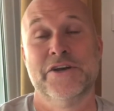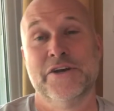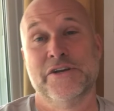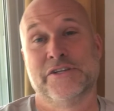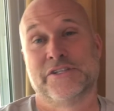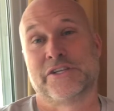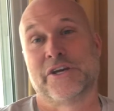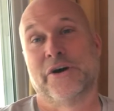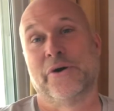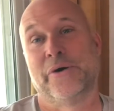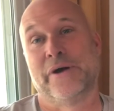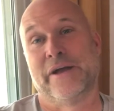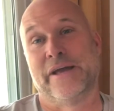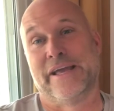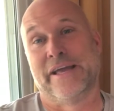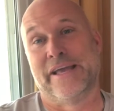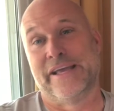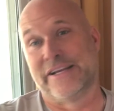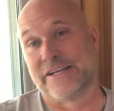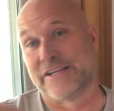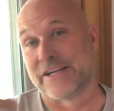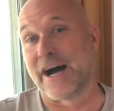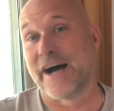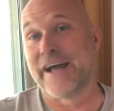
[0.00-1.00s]
So
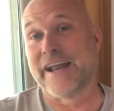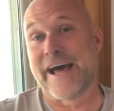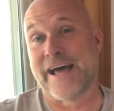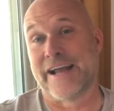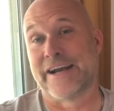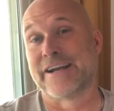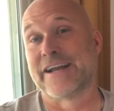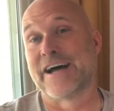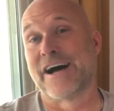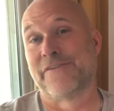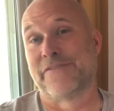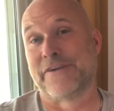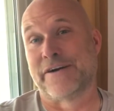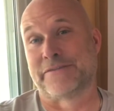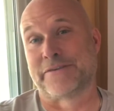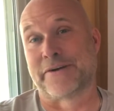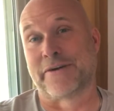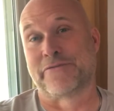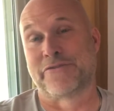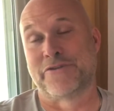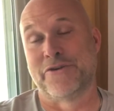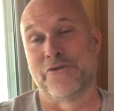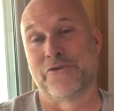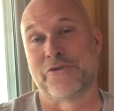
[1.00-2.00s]
God had enough after a
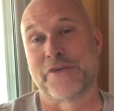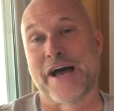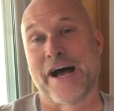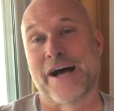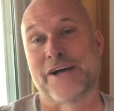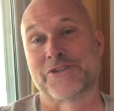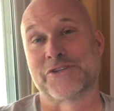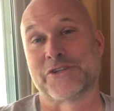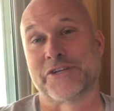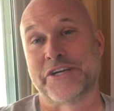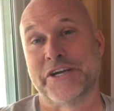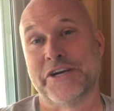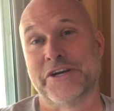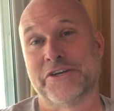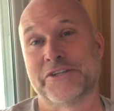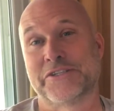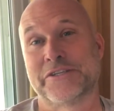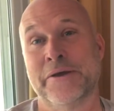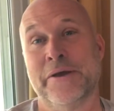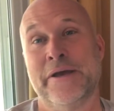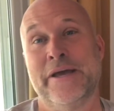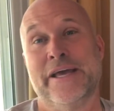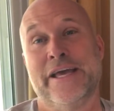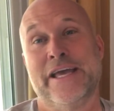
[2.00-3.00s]
few thousand
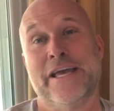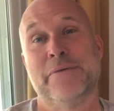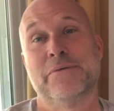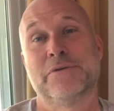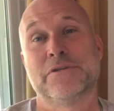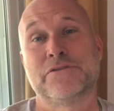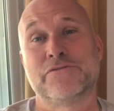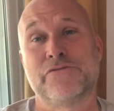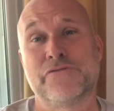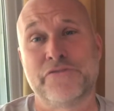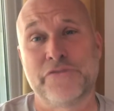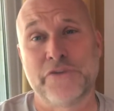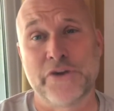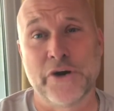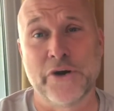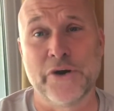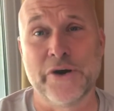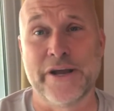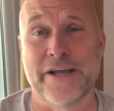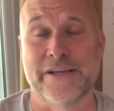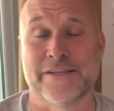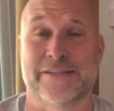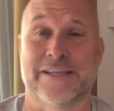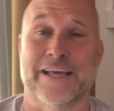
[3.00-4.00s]
years. He was
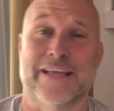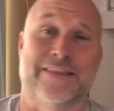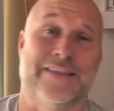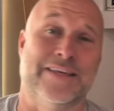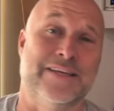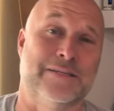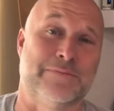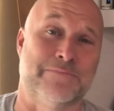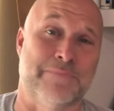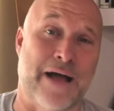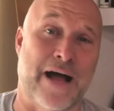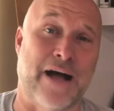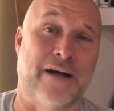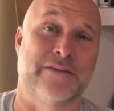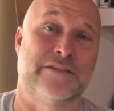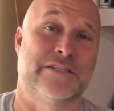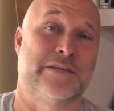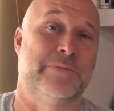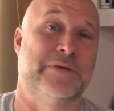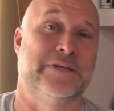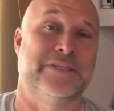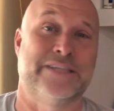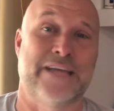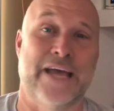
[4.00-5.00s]
furious that these mountains
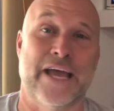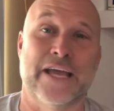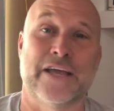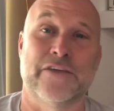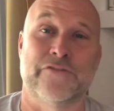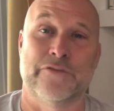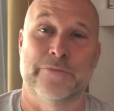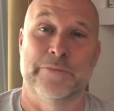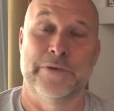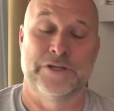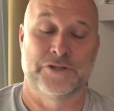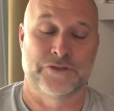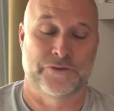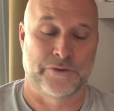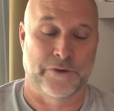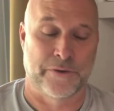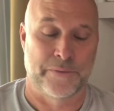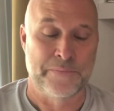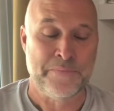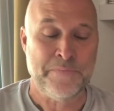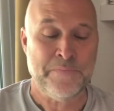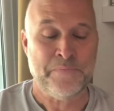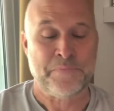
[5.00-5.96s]
have been taken from Israel.